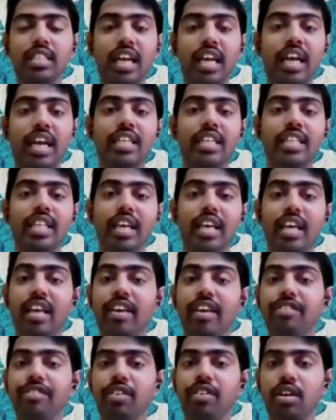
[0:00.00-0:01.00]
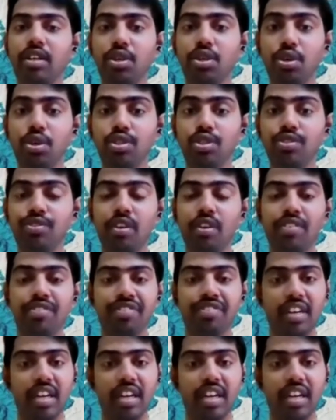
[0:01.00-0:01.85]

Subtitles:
Second, they give useful